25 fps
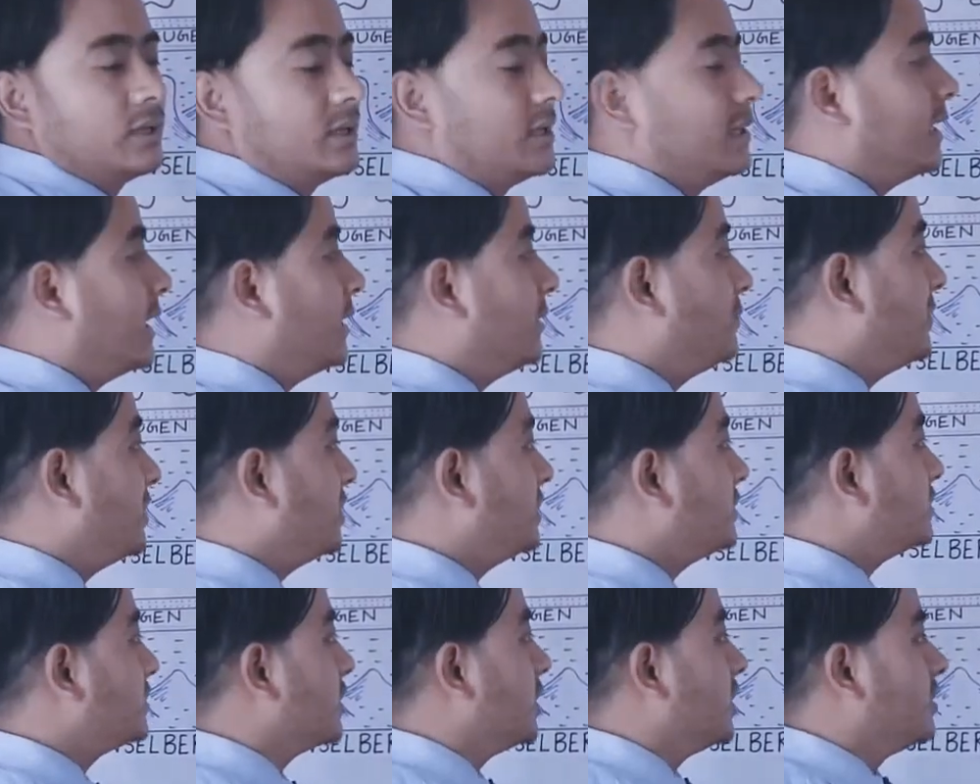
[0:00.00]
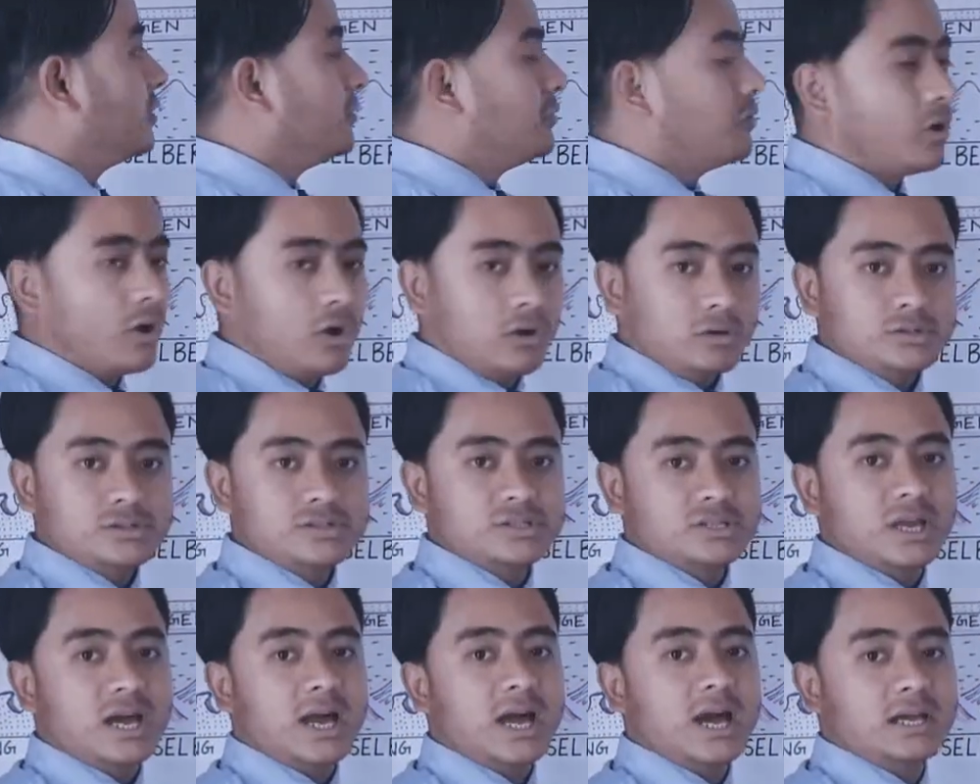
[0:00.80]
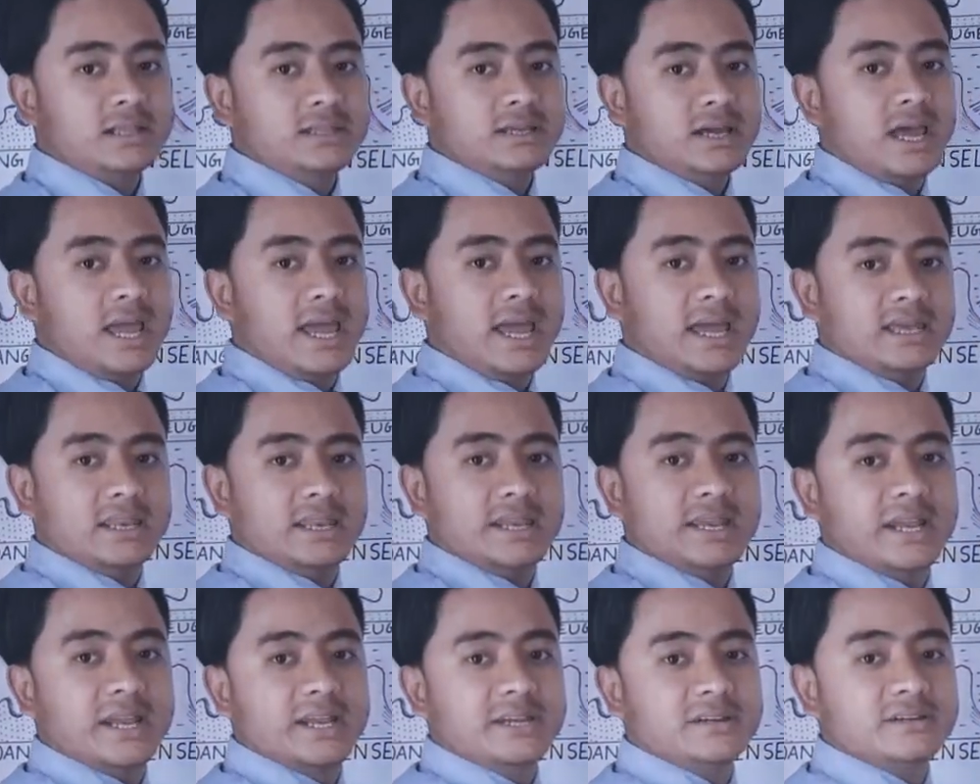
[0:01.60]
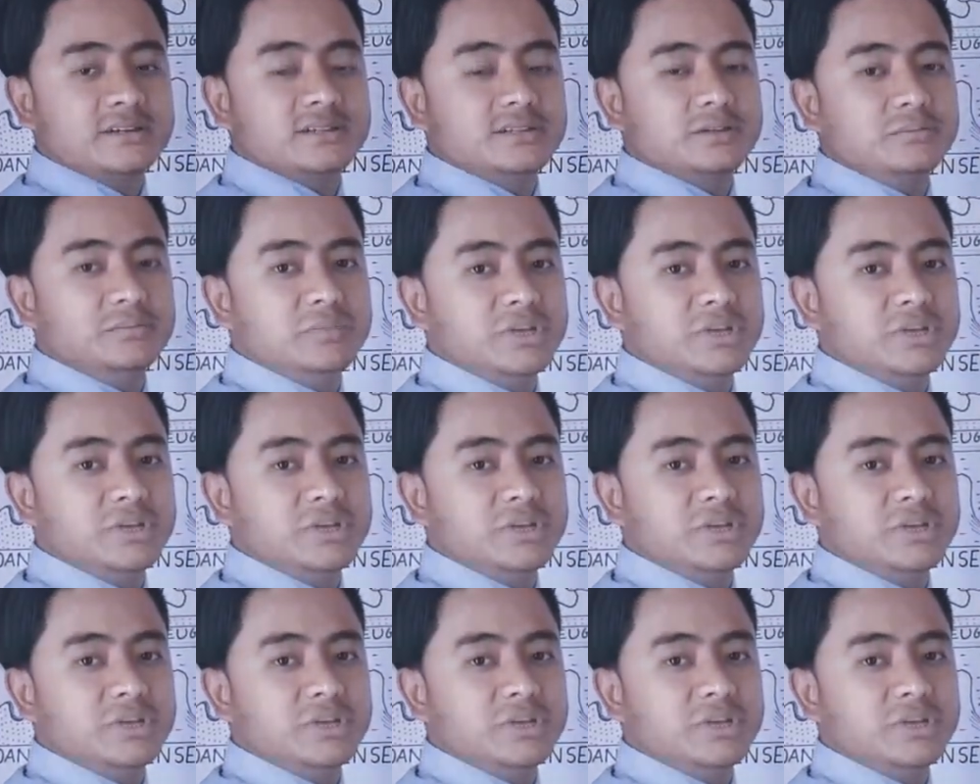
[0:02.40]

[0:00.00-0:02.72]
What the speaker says: That means rocks are the aggregate or the